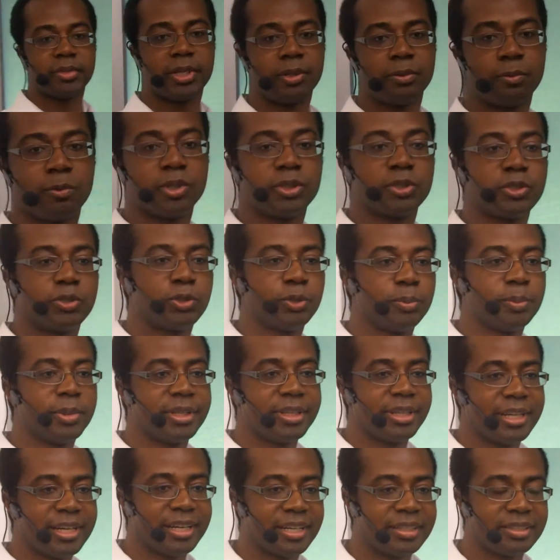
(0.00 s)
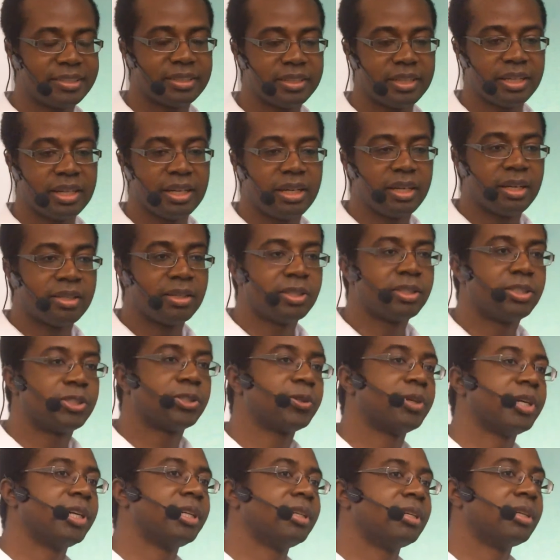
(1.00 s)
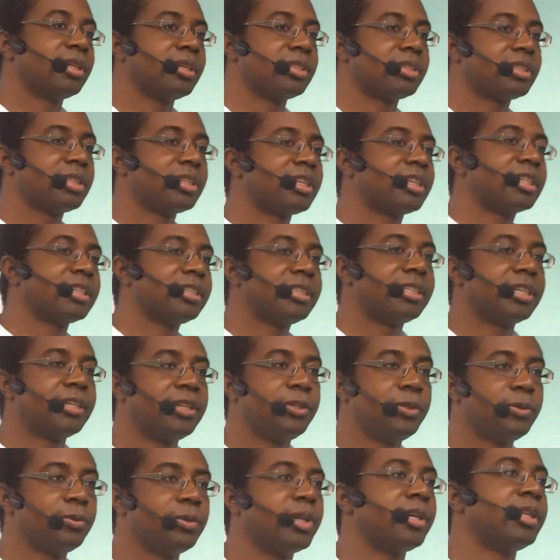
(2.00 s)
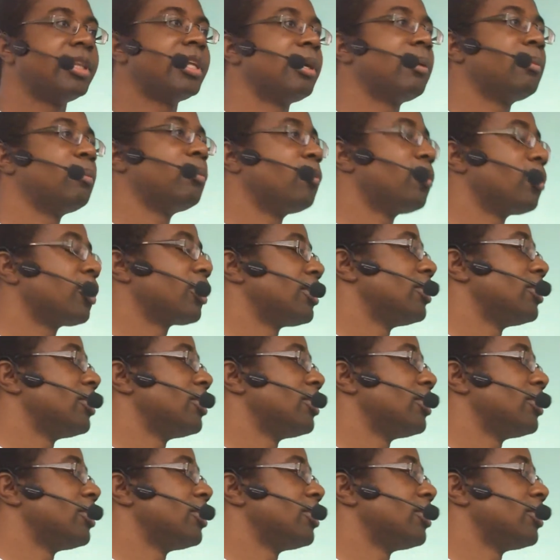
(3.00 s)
and we're assuming that the trend is going to continue and that more